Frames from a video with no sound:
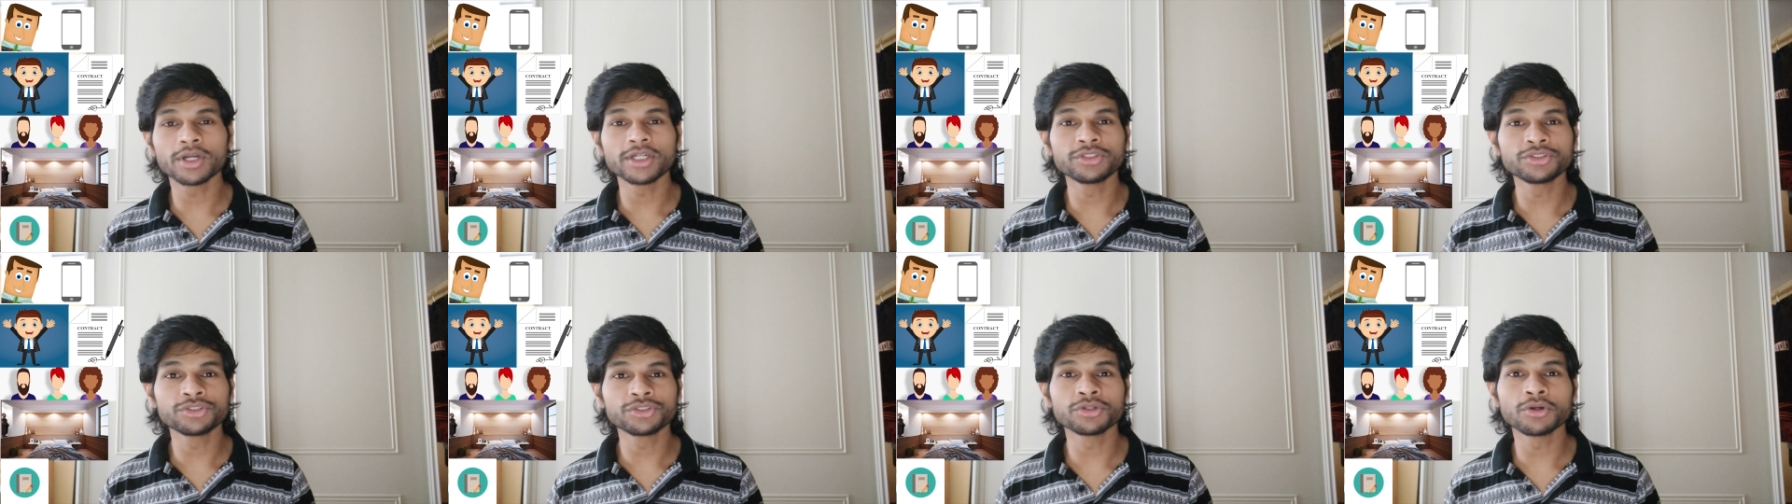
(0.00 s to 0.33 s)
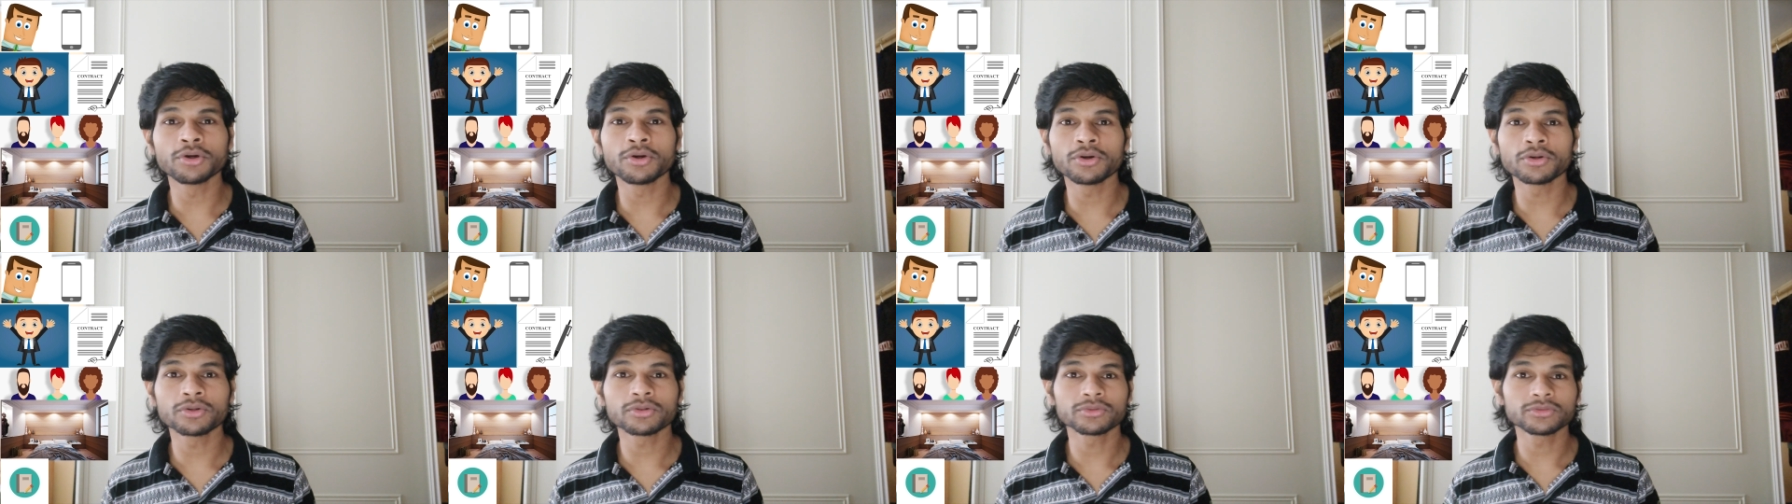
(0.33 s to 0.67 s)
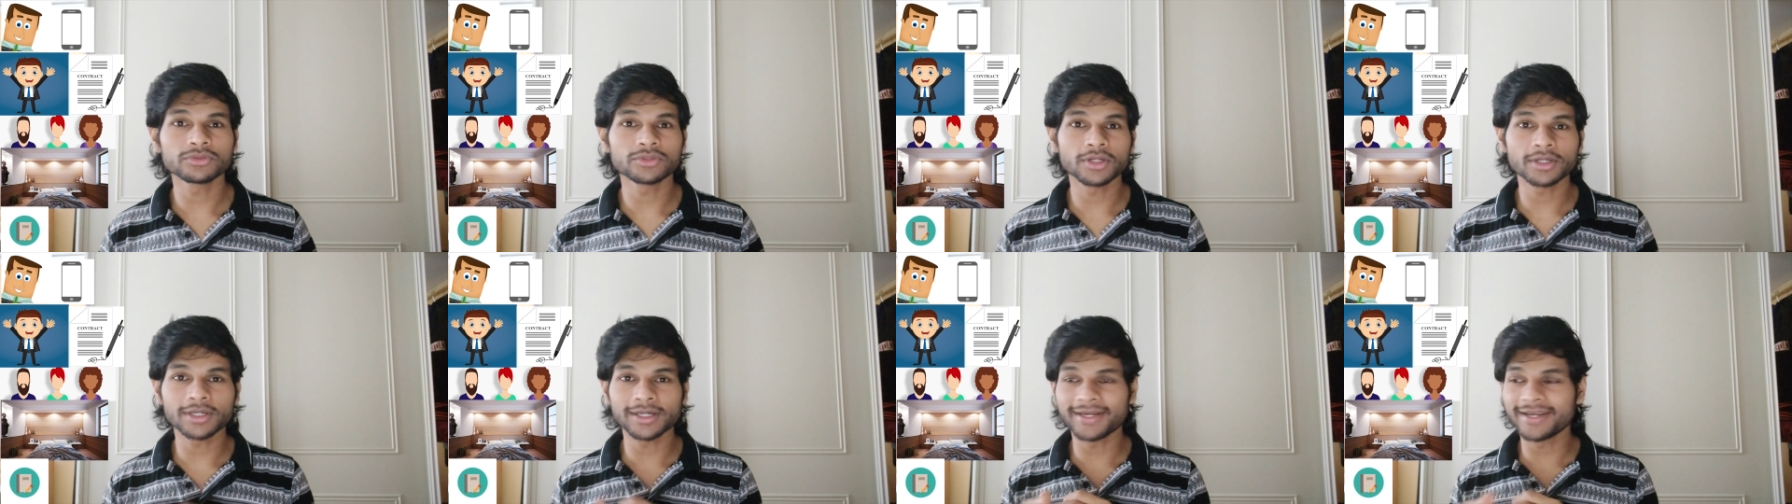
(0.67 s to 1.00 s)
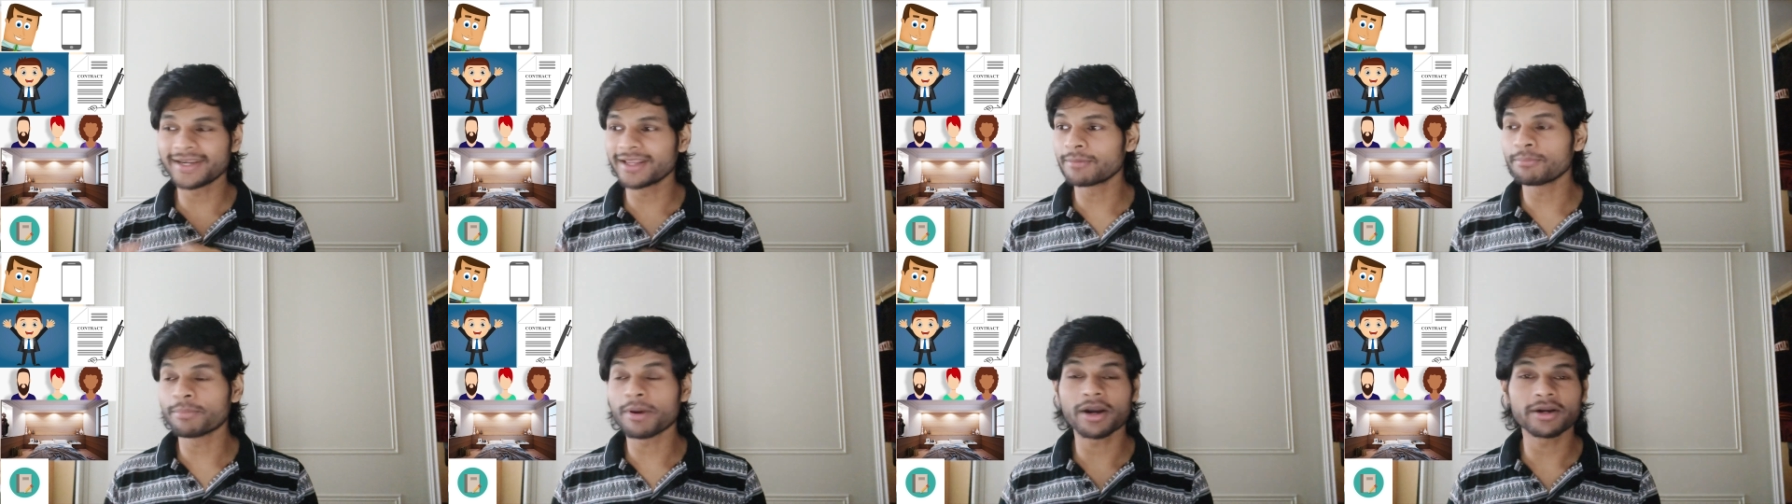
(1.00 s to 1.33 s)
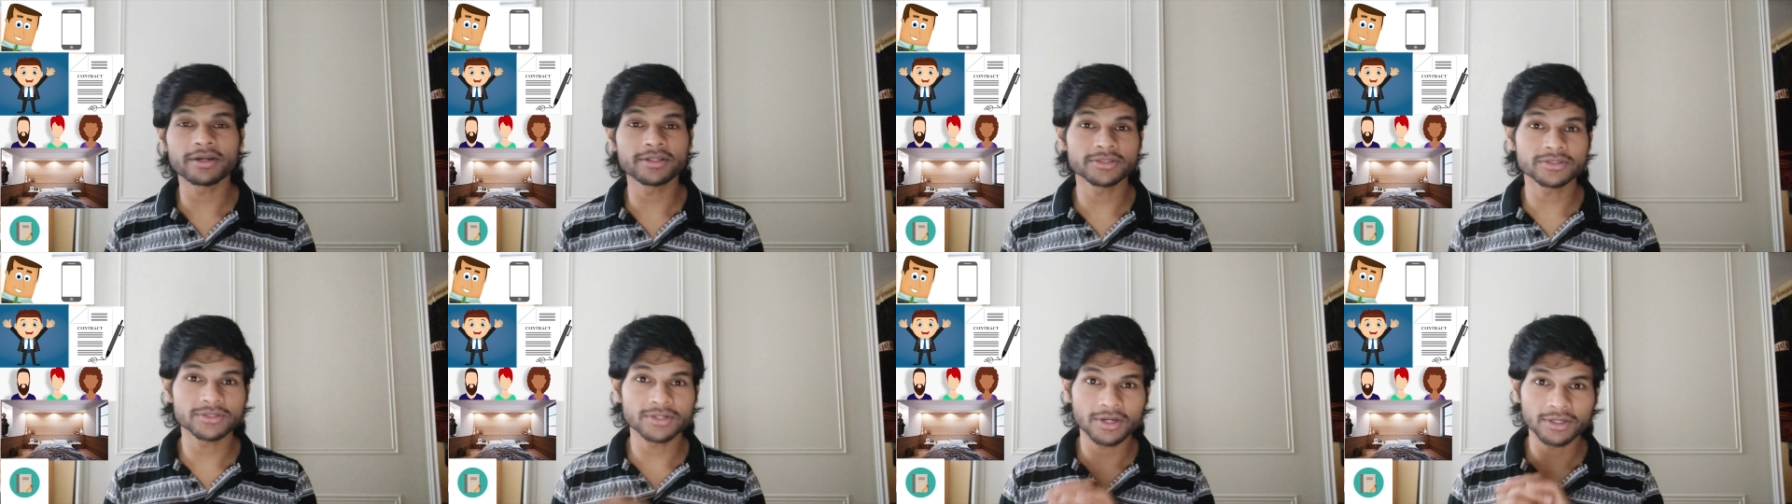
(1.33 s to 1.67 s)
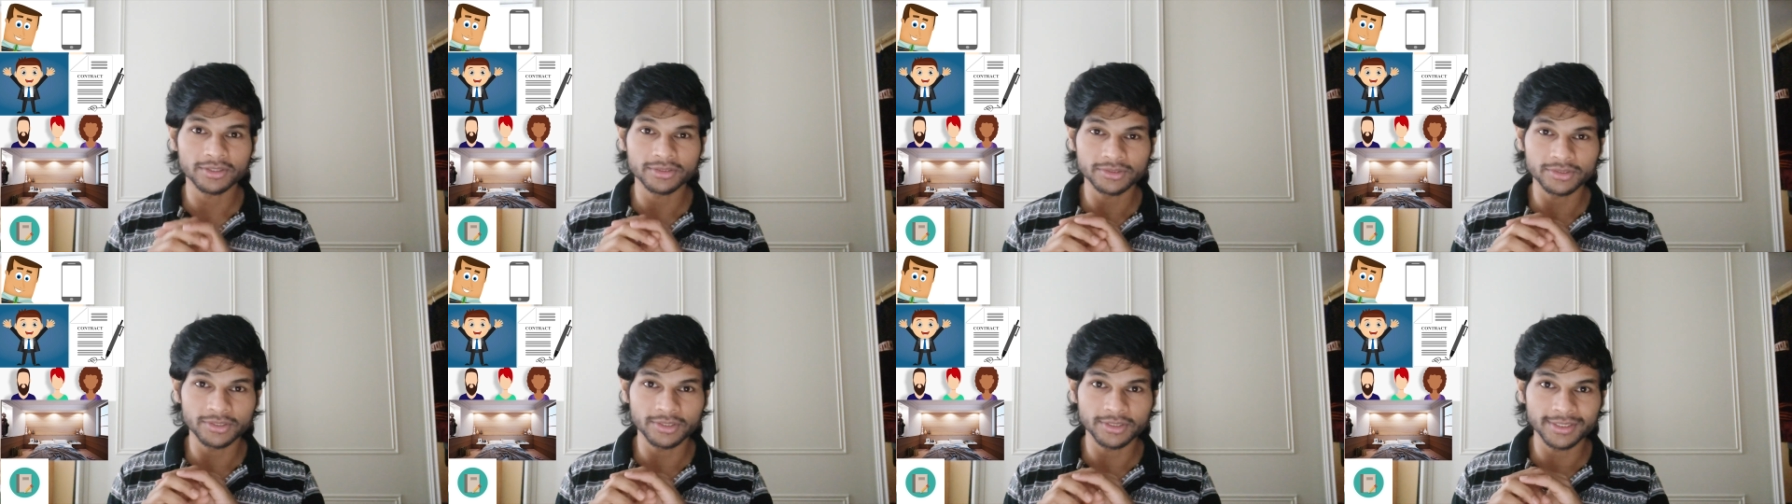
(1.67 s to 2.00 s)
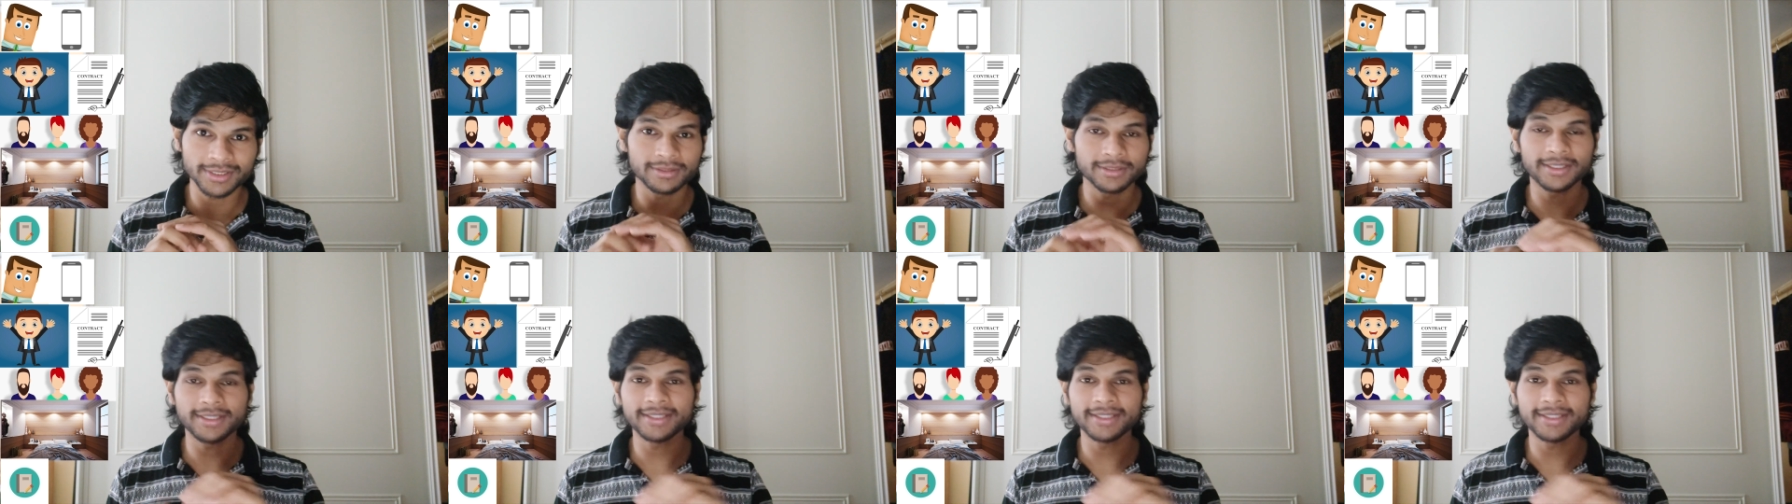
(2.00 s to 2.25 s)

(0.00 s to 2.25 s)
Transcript: ensure the cleaning part is done the